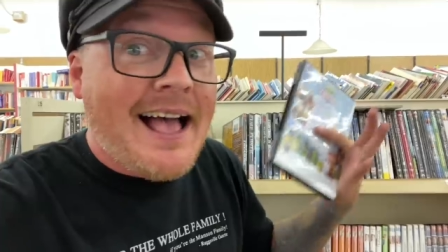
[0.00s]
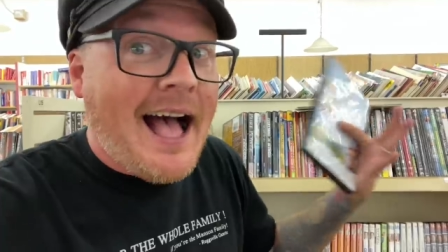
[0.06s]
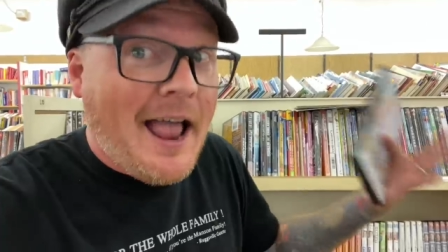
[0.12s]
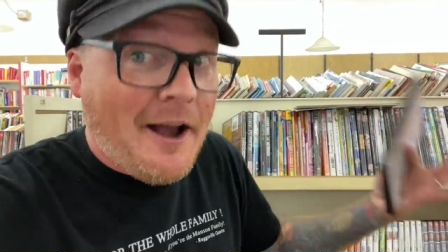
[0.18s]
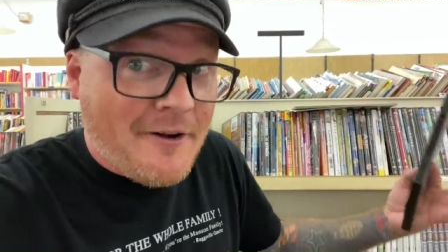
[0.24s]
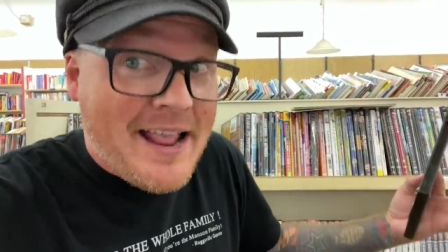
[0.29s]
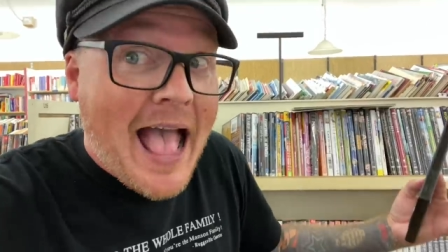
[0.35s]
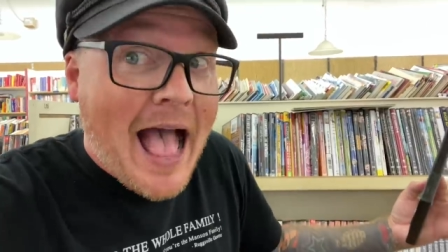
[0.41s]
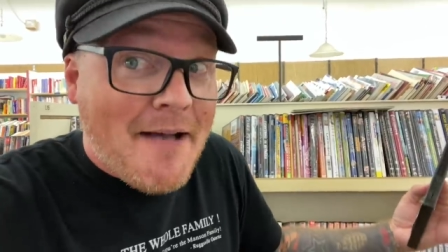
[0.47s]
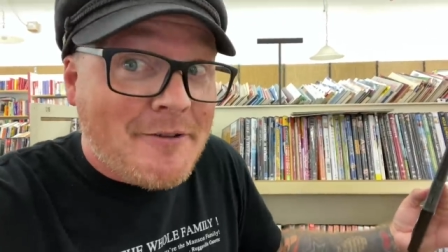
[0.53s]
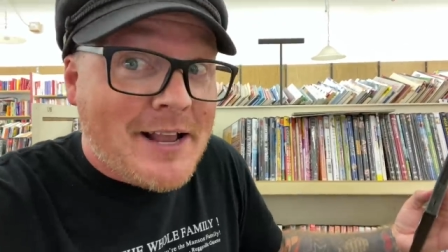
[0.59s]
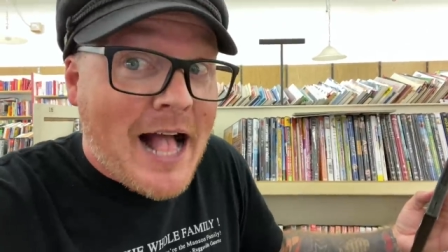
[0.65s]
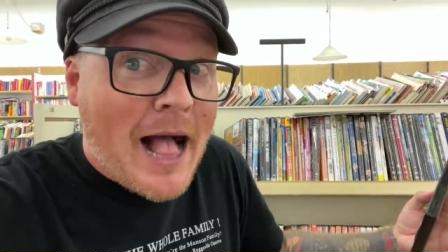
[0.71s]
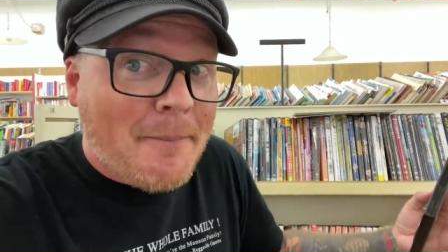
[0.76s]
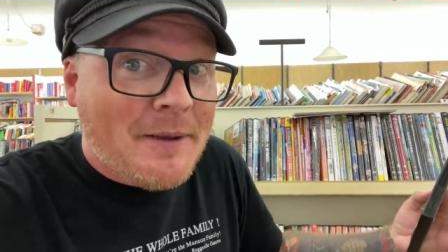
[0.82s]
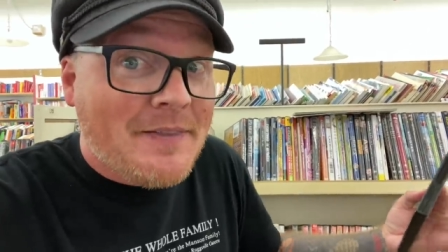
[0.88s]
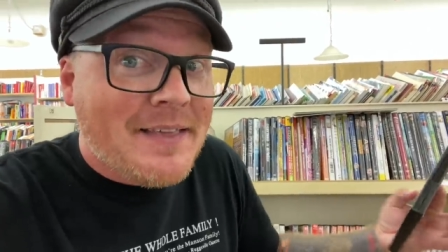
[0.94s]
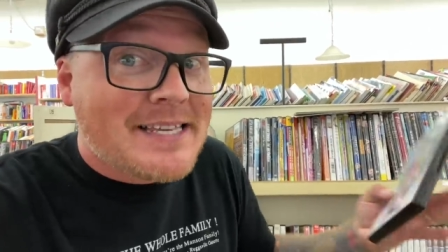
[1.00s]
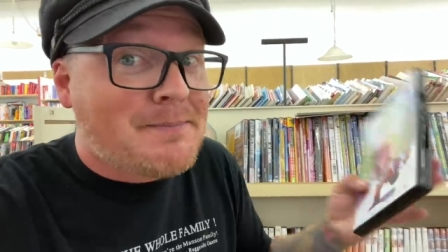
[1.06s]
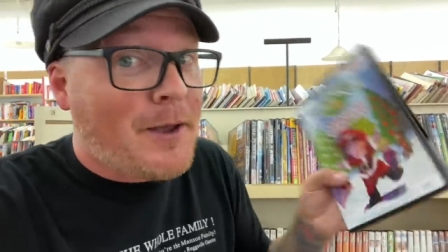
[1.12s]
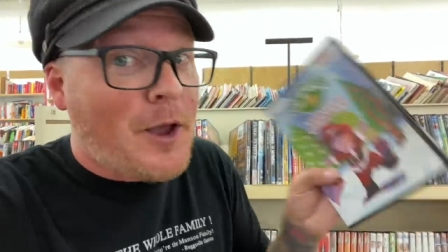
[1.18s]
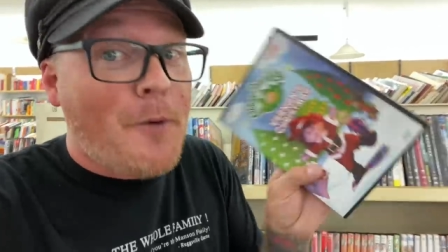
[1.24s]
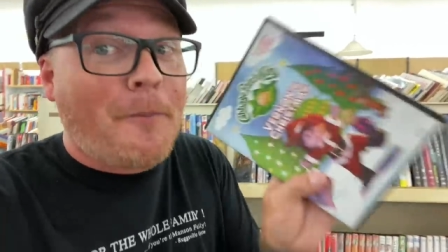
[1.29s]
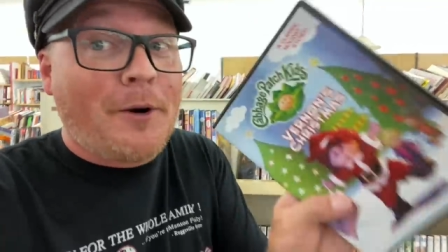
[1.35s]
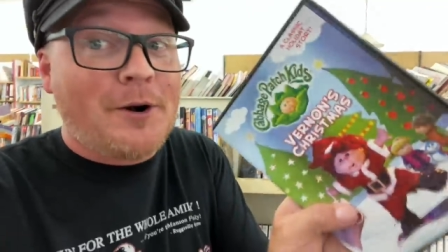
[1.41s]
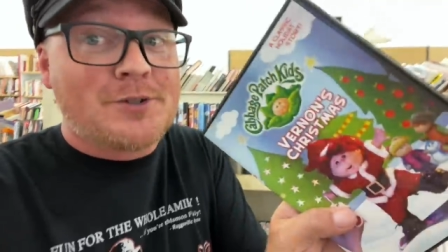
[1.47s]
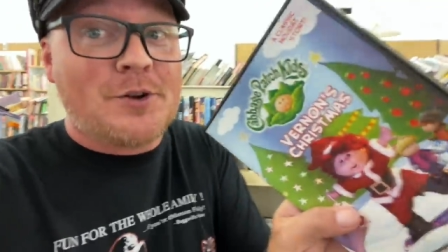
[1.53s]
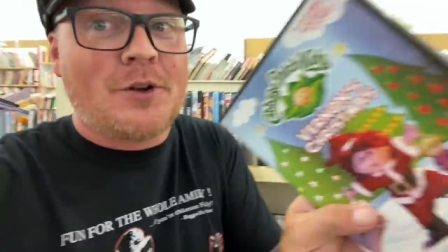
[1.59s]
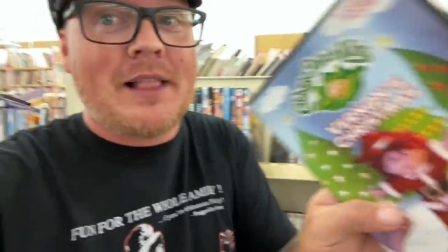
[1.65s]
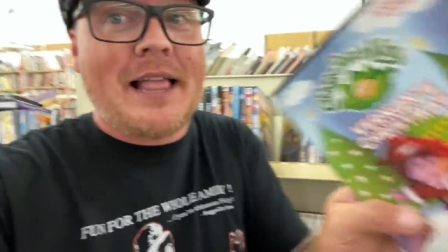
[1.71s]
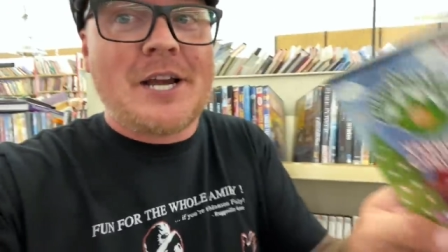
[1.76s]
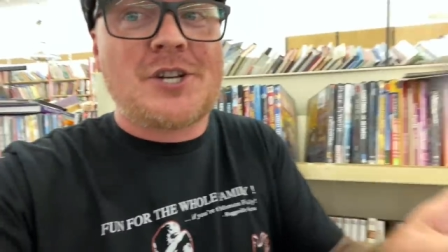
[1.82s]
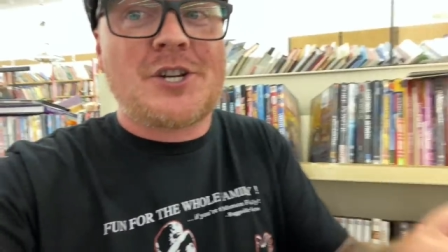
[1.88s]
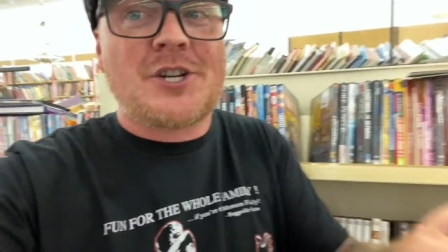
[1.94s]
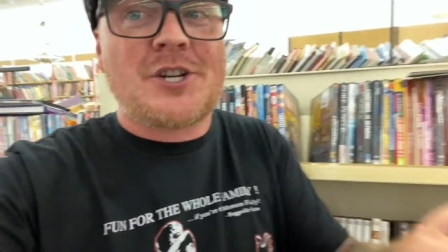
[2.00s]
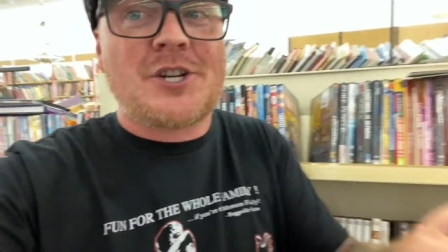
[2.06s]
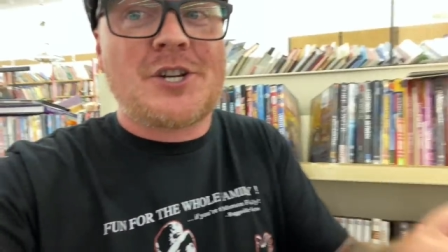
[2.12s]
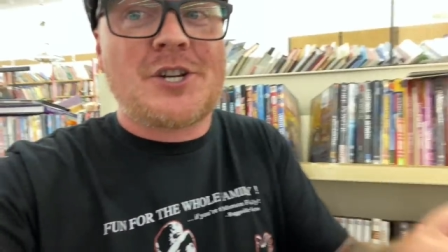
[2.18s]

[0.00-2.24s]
I already have a copy of this in my own personal collection,